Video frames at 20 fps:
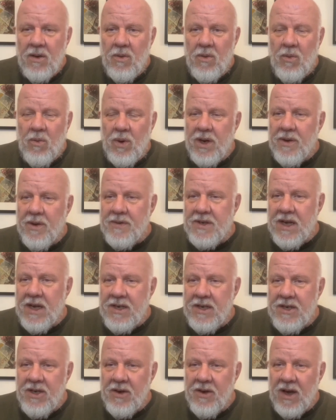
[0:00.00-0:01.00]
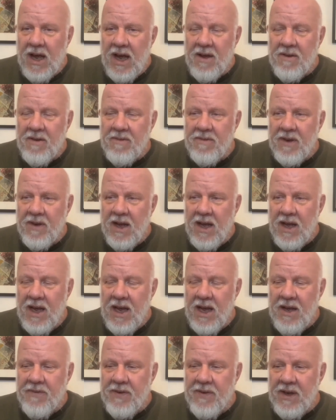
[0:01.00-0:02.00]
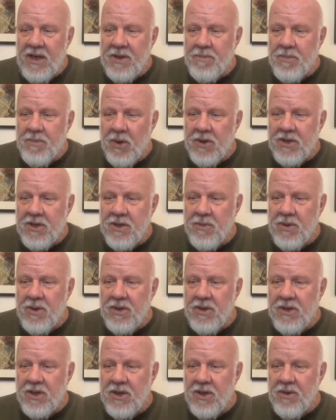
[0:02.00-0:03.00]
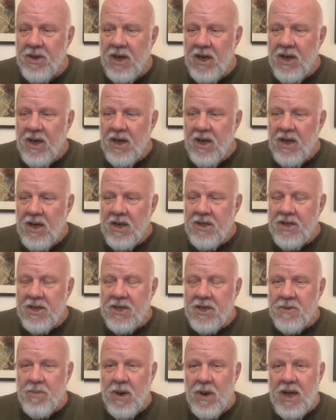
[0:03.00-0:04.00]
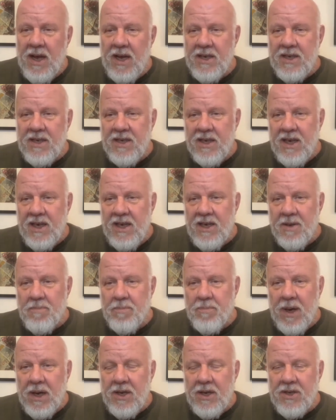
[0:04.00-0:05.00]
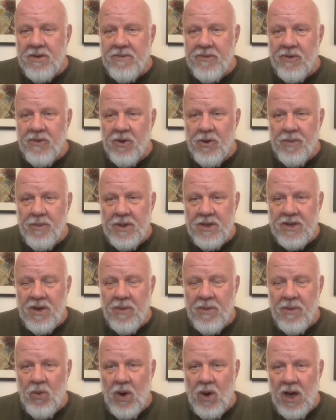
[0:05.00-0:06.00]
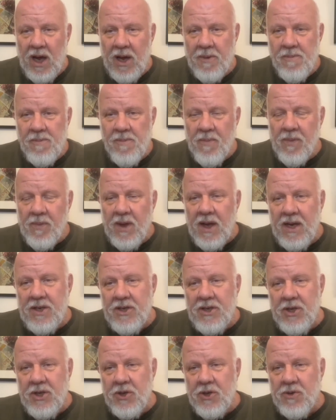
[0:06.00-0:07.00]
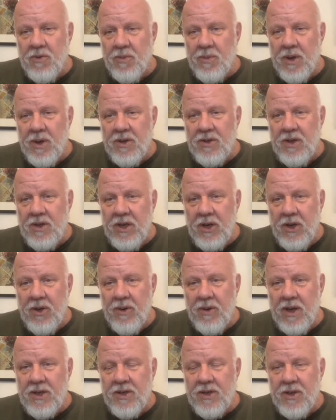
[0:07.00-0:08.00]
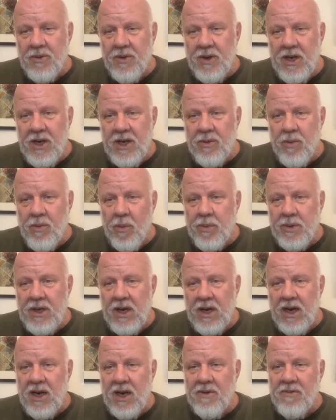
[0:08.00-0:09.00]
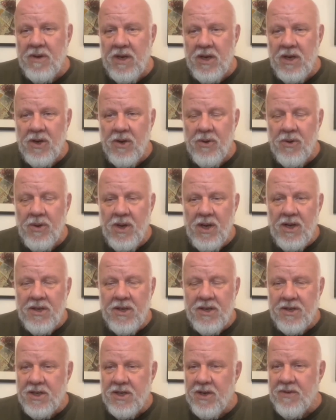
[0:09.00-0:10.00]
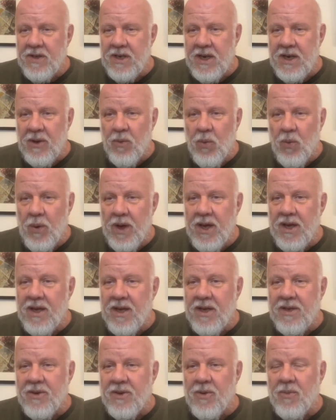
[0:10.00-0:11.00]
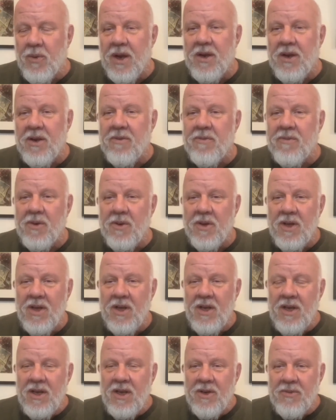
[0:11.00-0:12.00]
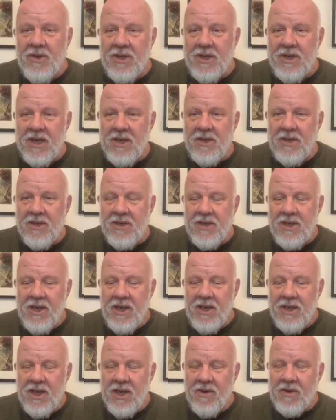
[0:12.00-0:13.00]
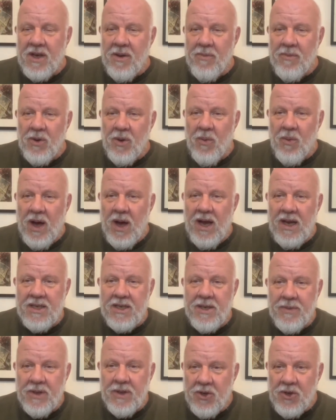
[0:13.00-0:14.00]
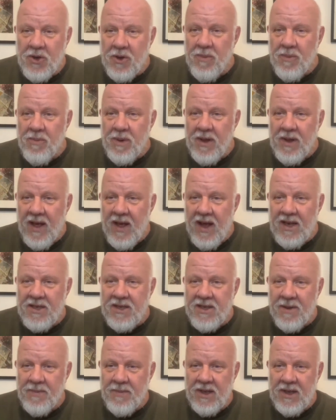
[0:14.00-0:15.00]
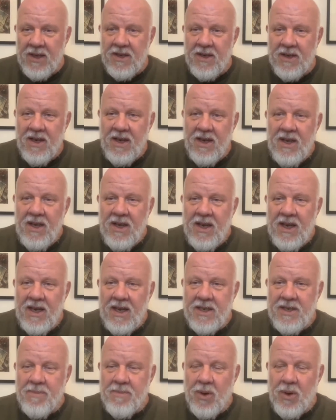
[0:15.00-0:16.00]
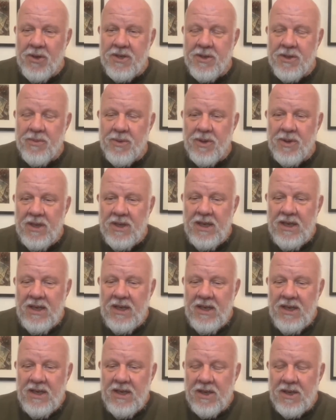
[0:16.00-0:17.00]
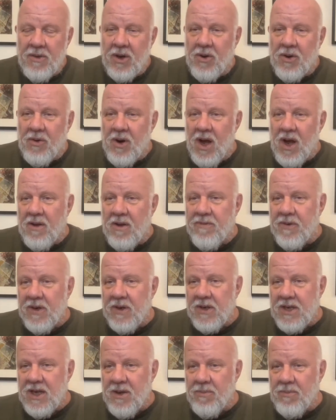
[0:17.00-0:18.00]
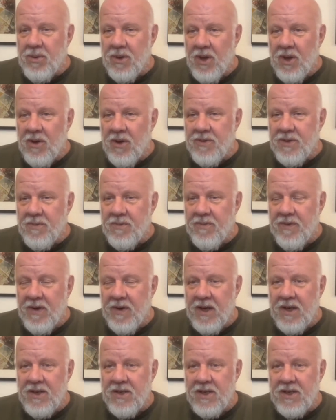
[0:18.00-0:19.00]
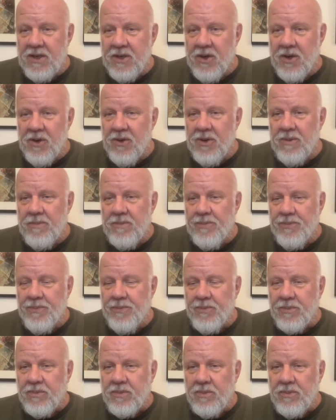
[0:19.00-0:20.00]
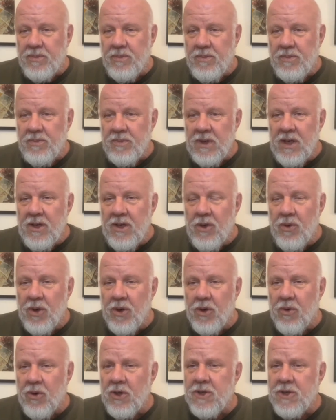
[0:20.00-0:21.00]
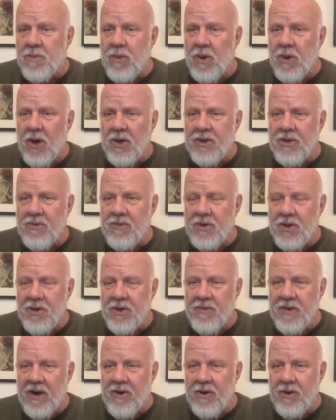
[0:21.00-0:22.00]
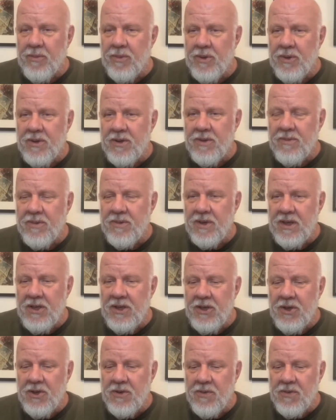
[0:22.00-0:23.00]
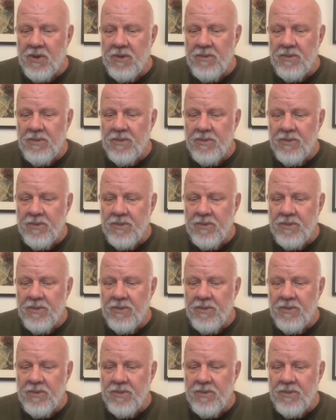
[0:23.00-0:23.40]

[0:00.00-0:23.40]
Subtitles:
Whatever data you have, if it is possible to display it in a picture form in some way, it's useful both to you and to the reader, but particularly for you to see if there's any weird or wonderful results that have come your way, something that shouldn't be there, something that is impossible. So a graph, for example, of some figures is good, or a cross plot of 2 variables is useful.